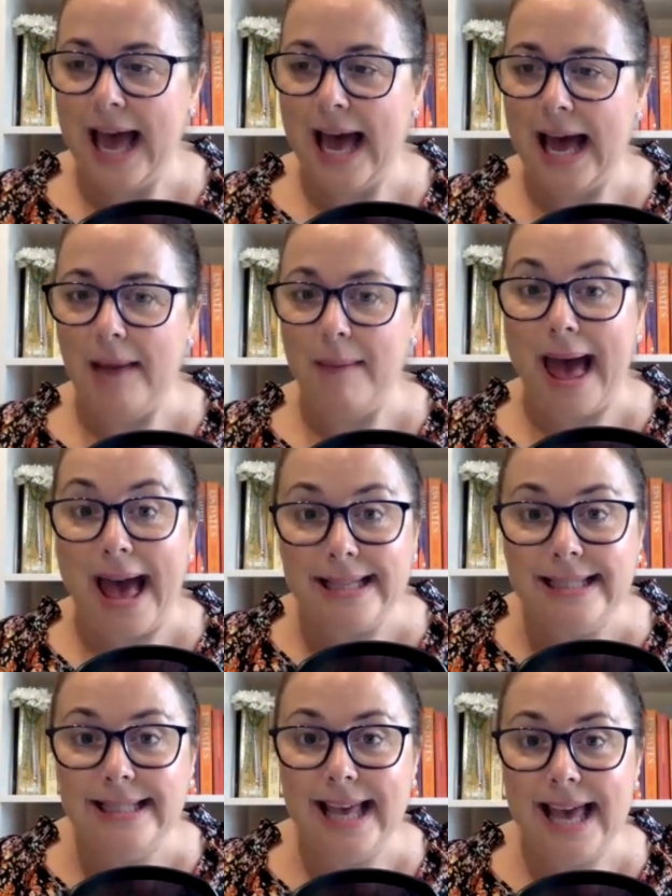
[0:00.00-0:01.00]

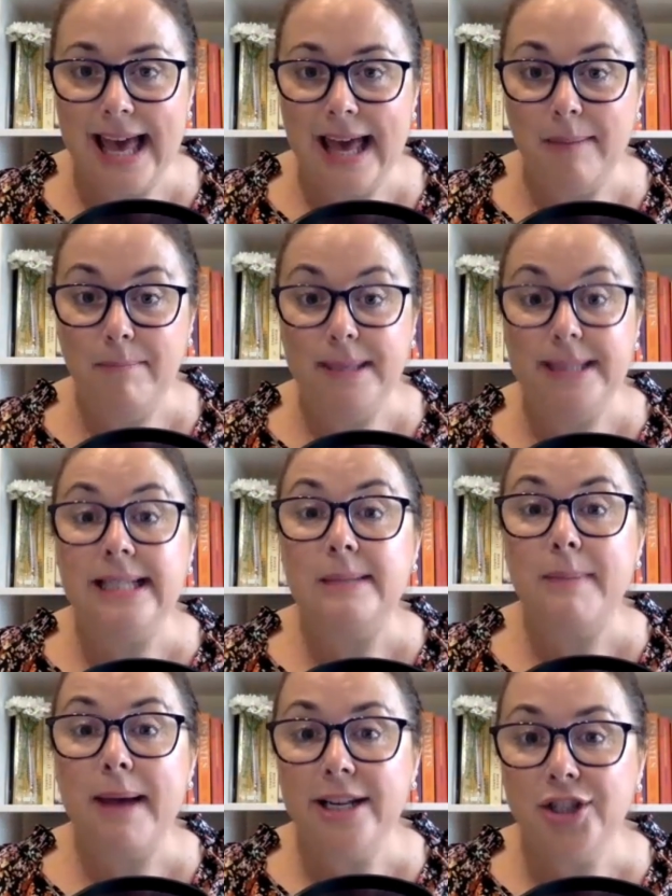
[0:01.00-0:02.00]
as their
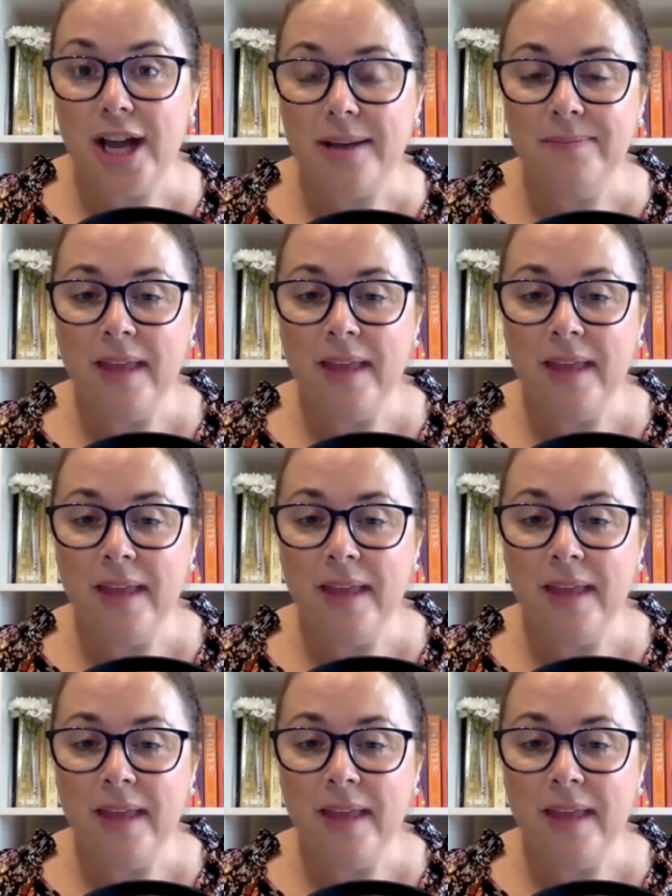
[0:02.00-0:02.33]
business manager,